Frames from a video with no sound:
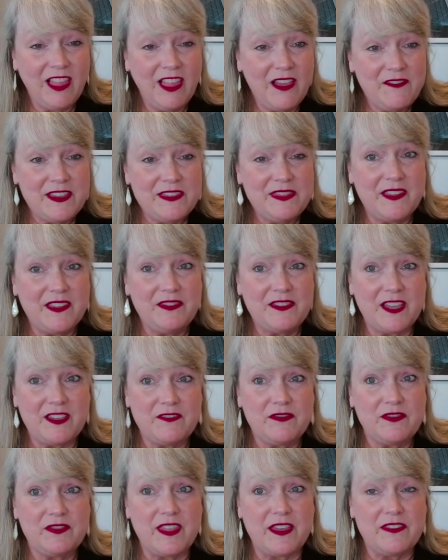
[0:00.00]
love it that
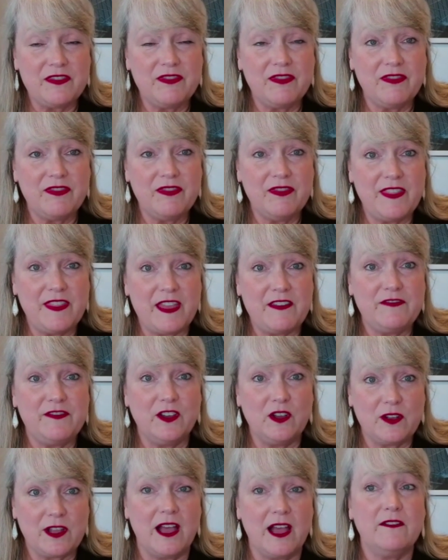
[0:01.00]
they
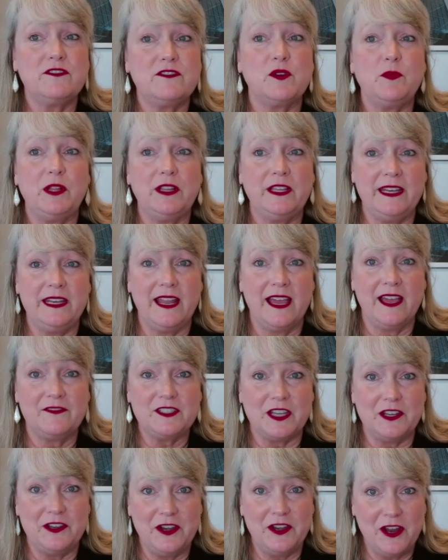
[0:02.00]
feel comfortable enough
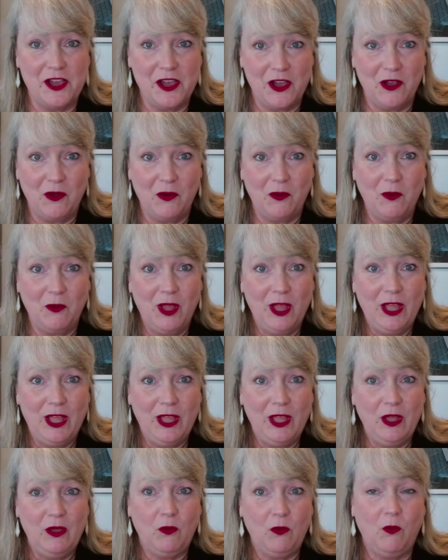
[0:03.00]
to know
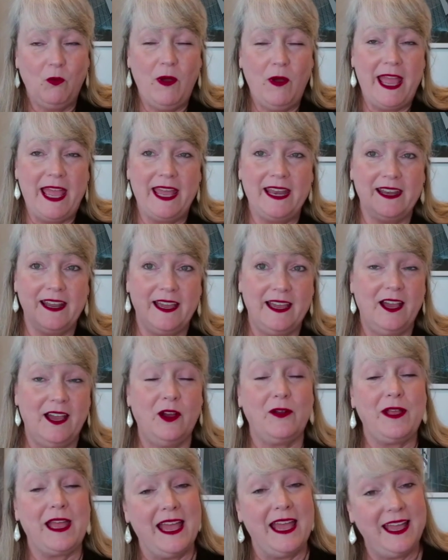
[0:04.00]
when,
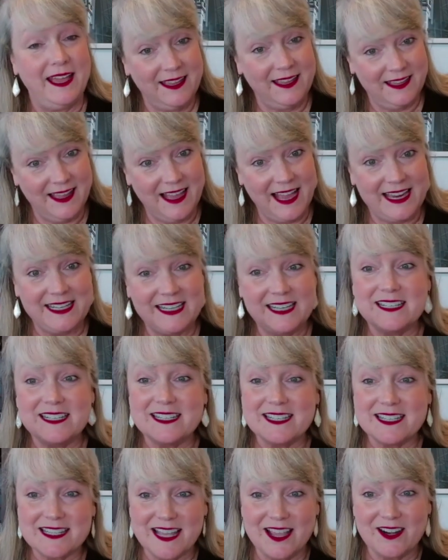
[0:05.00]
okay, I need a
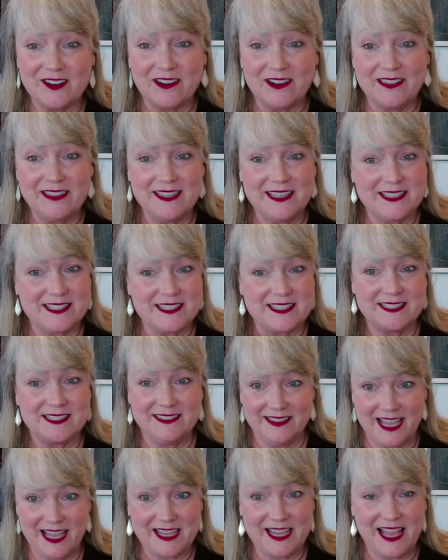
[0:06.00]
designer on this.
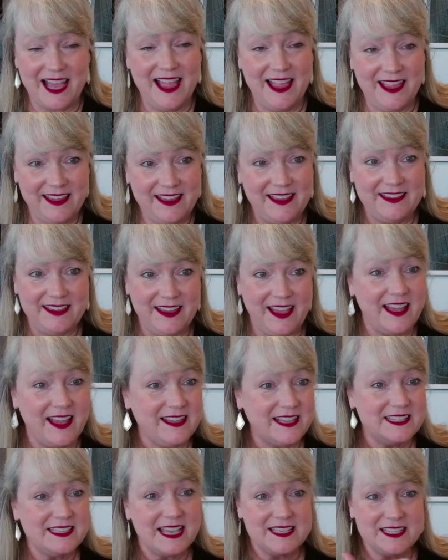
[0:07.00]
Like
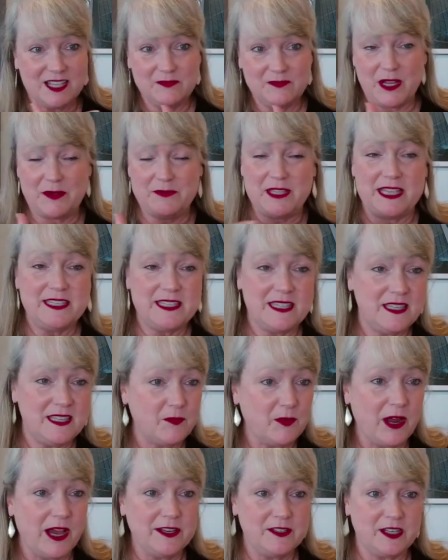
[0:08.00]
because sometimes I see the
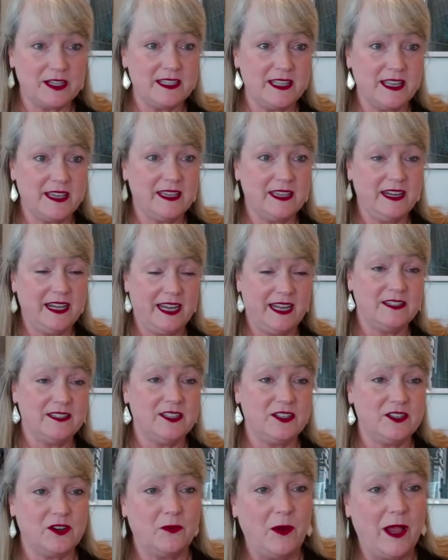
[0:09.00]
projects that get
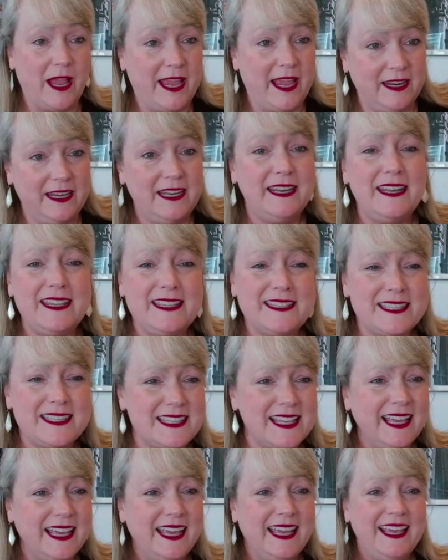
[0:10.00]
handed your way, and it
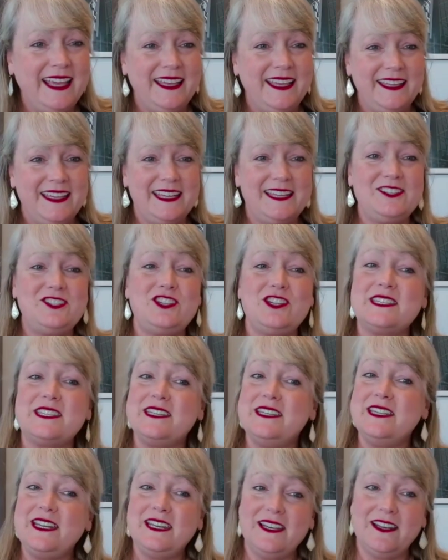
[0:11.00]
just
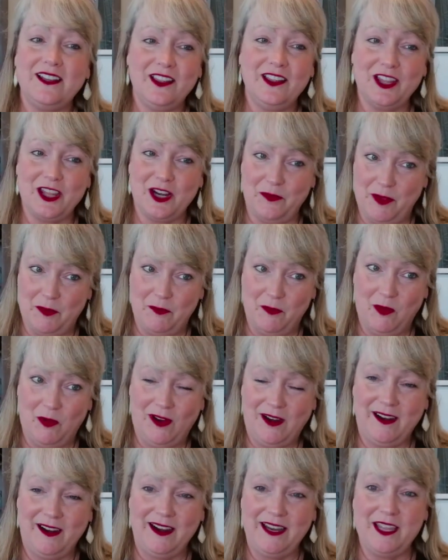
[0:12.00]
needed a little bit
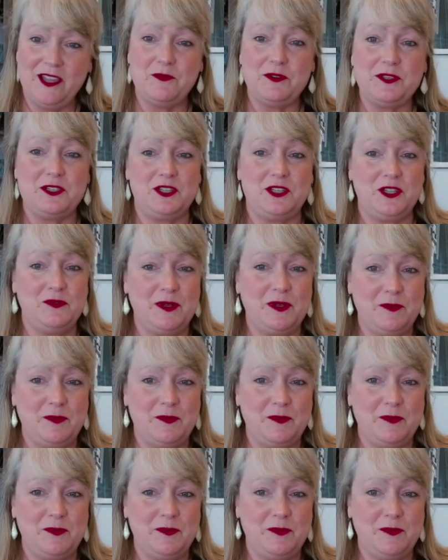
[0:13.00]
more. It was too